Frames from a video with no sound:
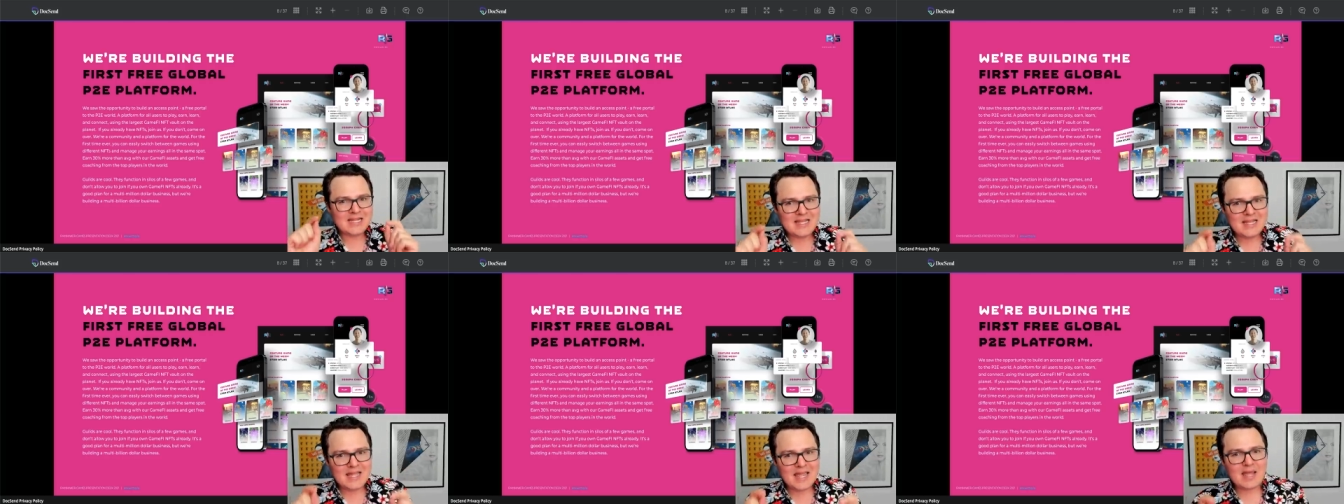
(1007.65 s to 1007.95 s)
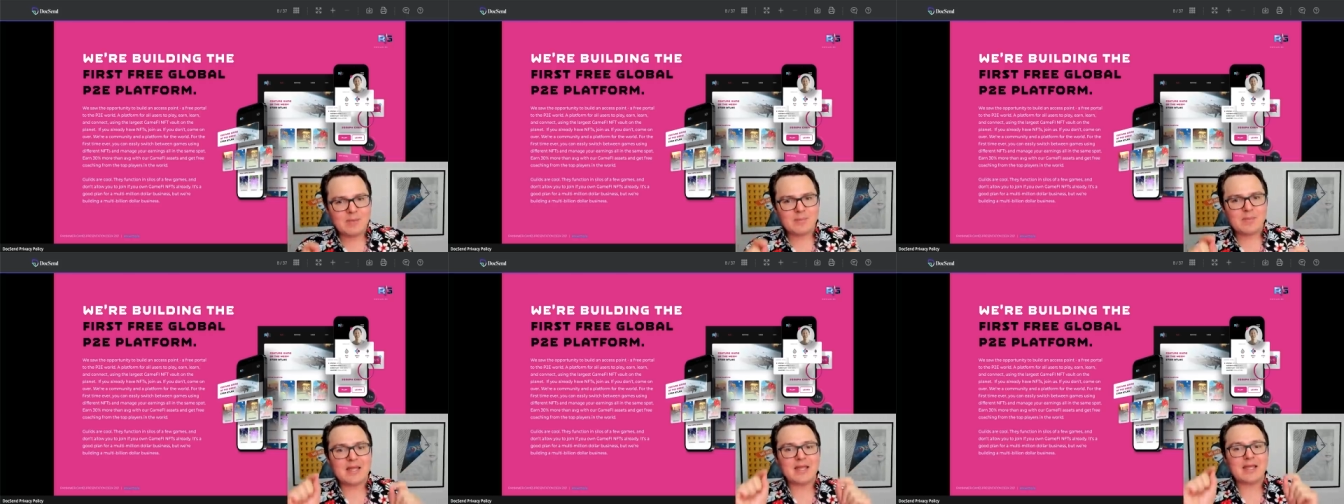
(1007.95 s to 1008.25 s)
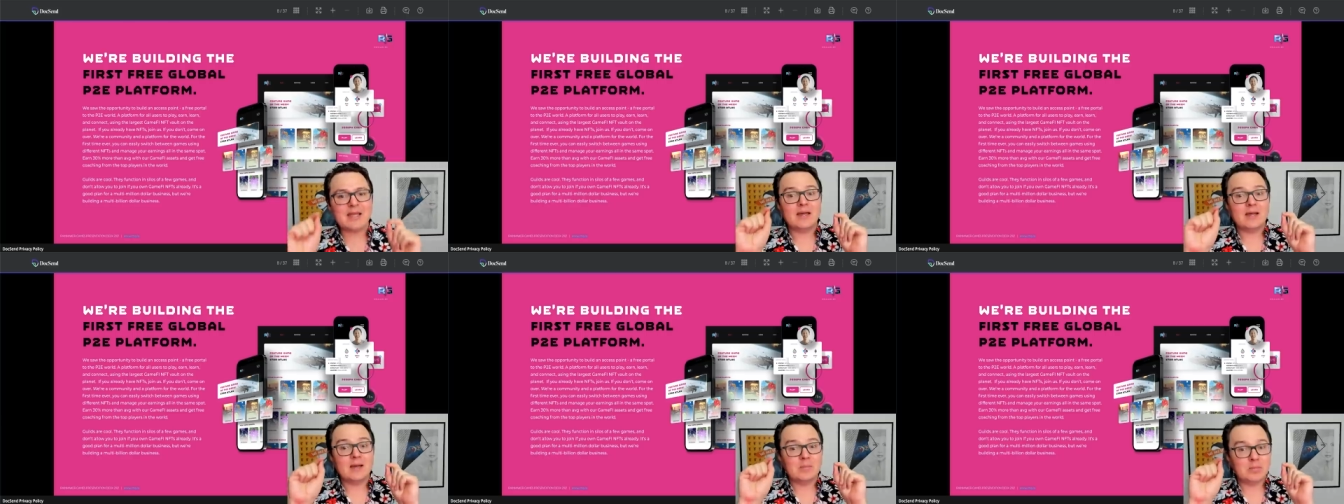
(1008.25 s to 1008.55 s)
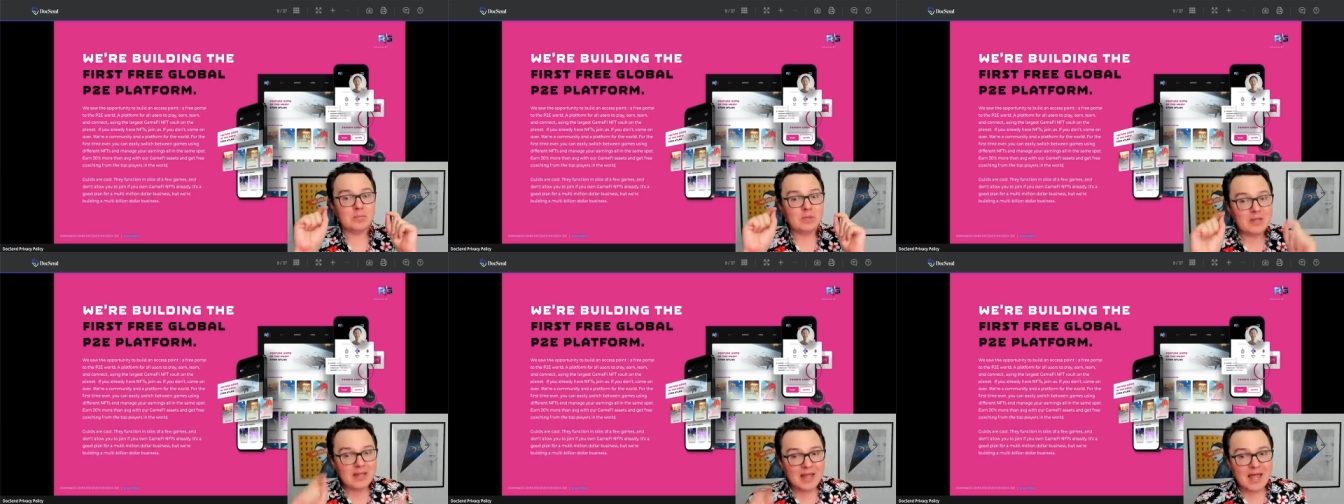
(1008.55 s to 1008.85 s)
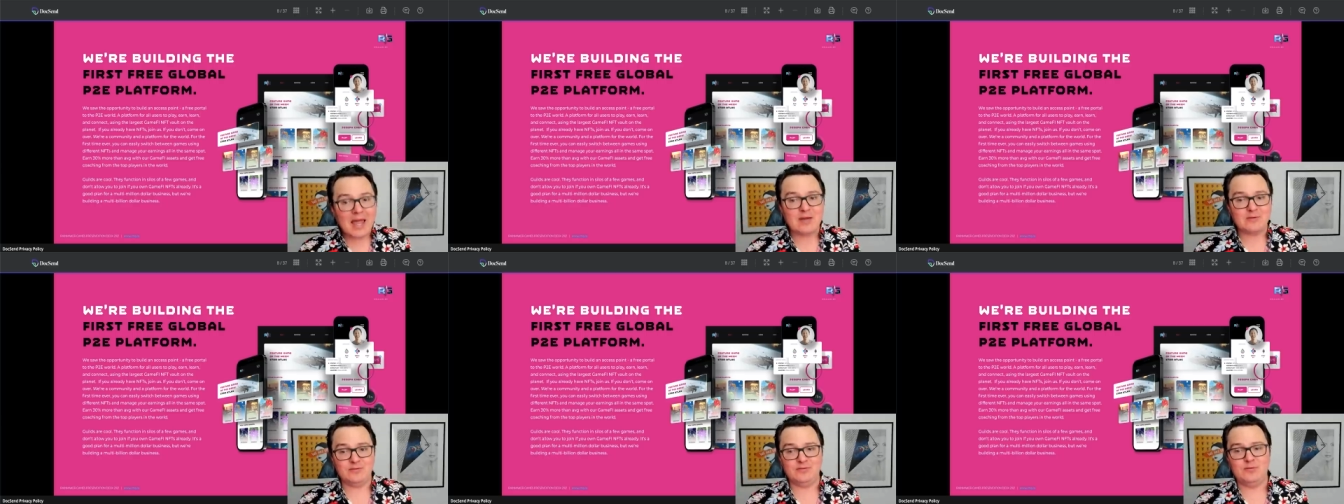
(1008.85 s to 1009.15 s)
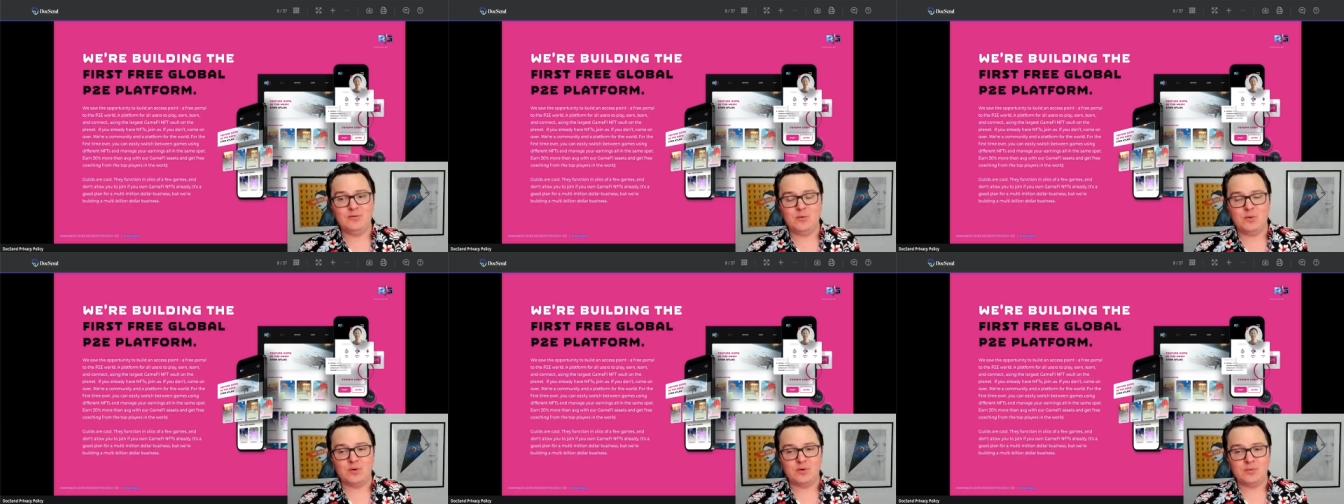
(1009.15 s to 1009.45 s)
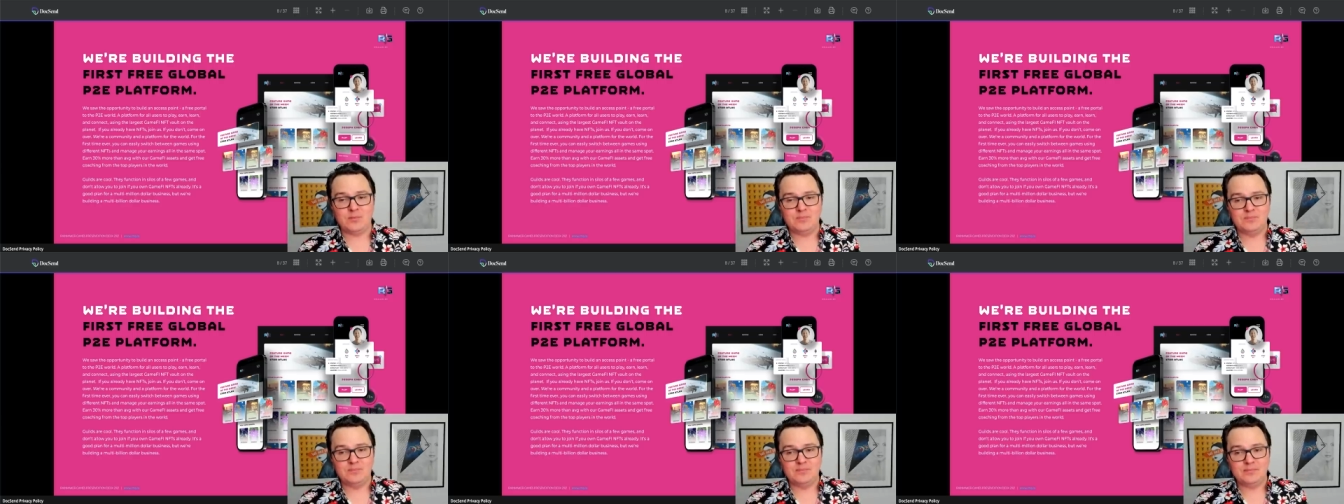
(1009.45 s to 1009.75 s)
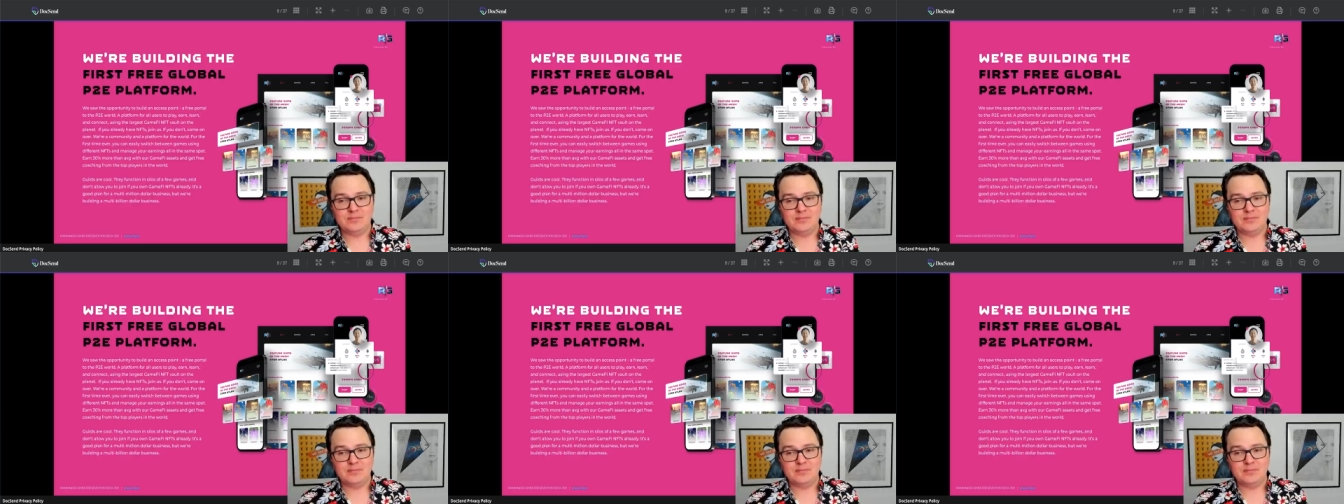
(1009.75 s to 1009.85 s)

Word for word: gaming platform.